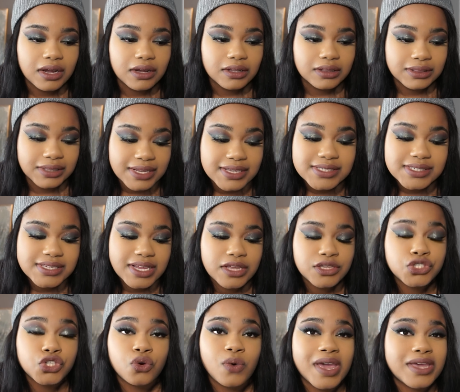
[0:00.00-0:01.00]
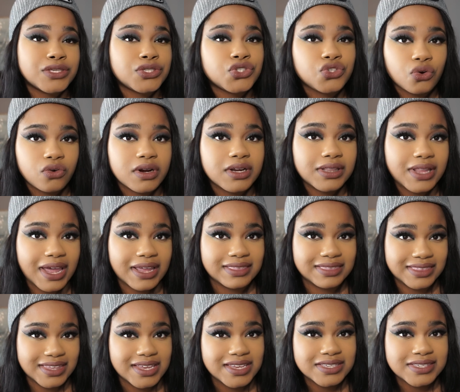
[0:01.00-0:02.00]
listening to a story
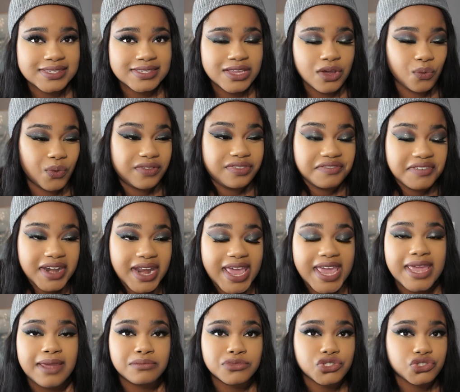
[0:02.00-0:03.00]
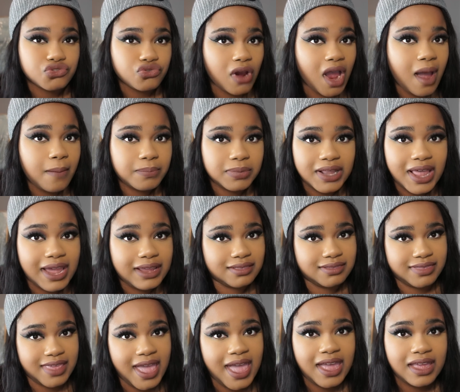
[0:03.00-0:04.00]
like this with names dropped
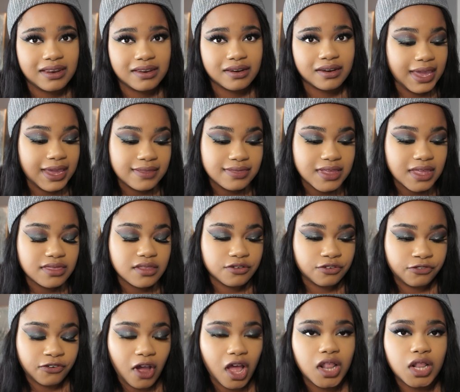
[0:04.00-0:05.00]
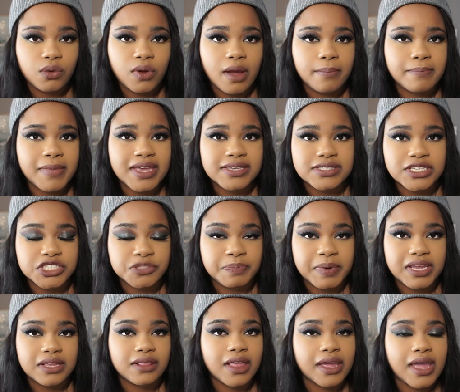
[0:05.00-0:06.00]
like that, and then the follow-up message
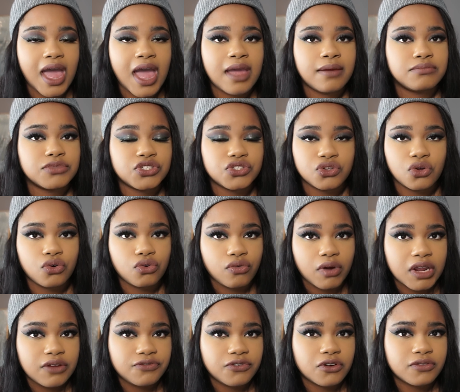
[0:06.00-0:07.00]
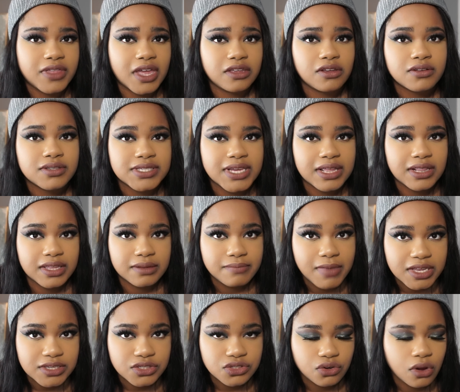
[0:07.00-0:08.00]
being like, I'm so grateful that you're telling
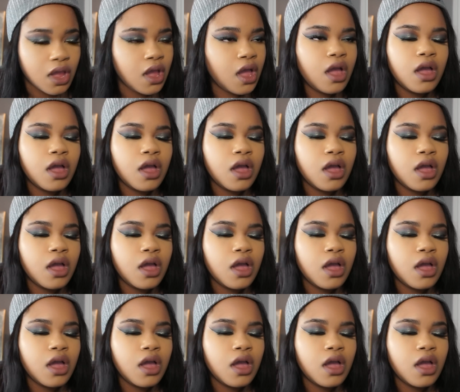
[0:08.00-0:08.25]
my story.